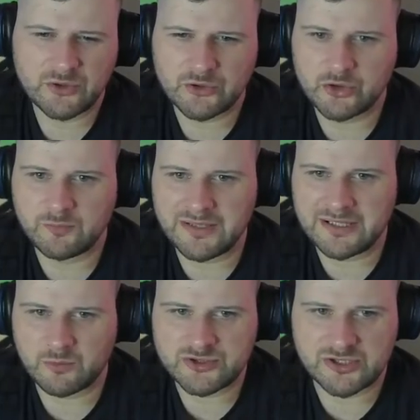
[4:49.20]
so it's not too
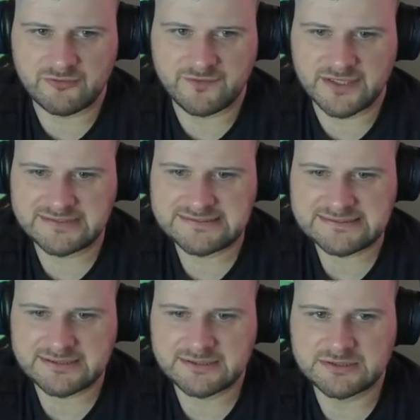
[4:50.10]
bad watching the fight,
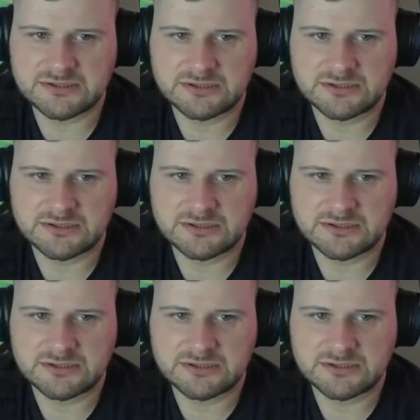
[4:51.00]
is it?